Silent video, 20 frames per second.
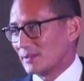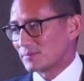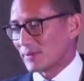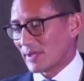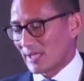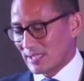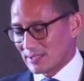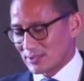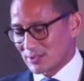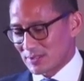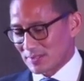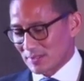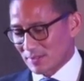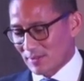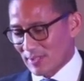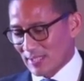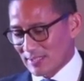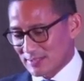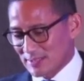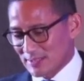financial
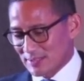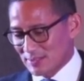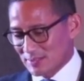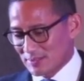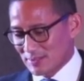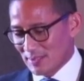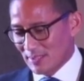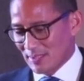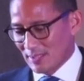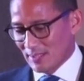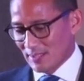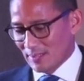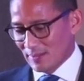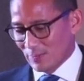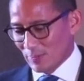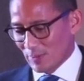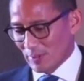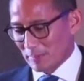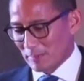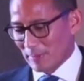crisis,
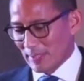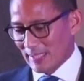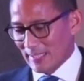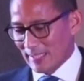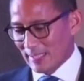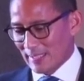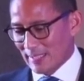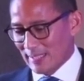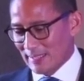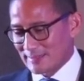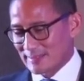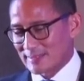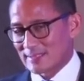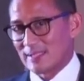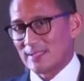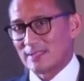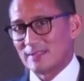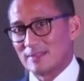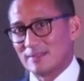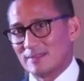whereby I
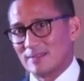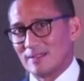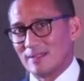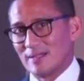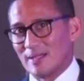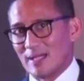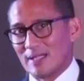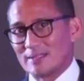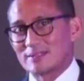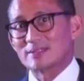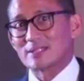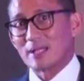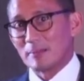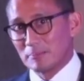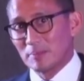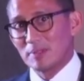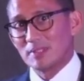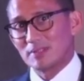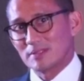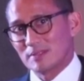said I
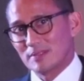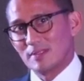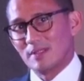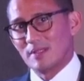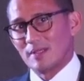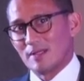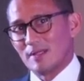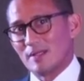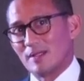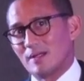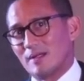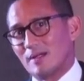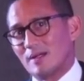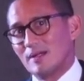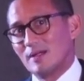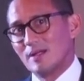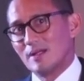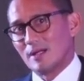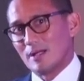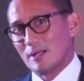stumbled uh,
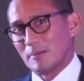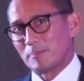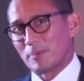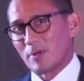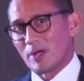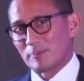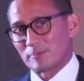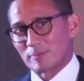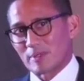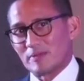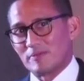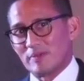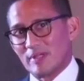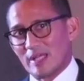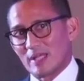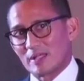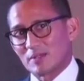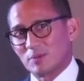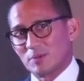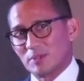upon private
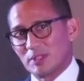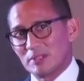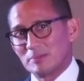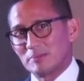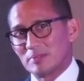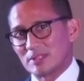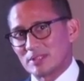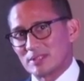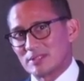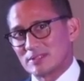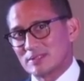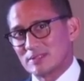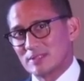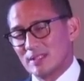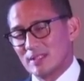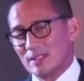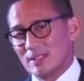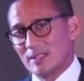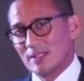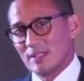equity because
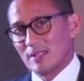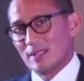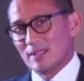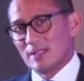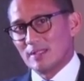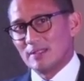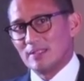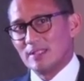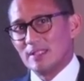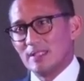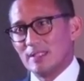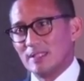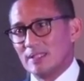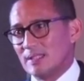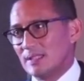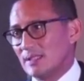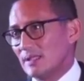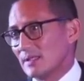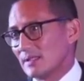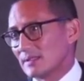
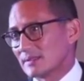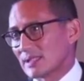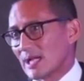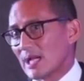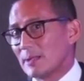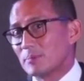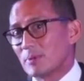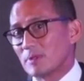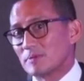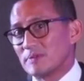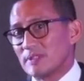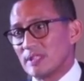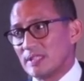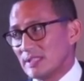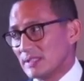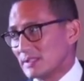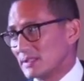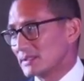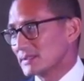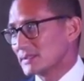the type of
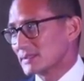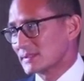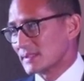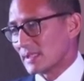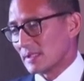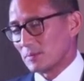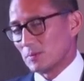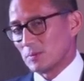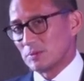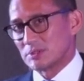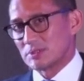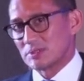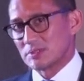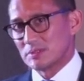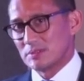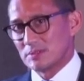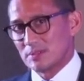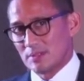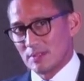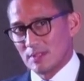deals that was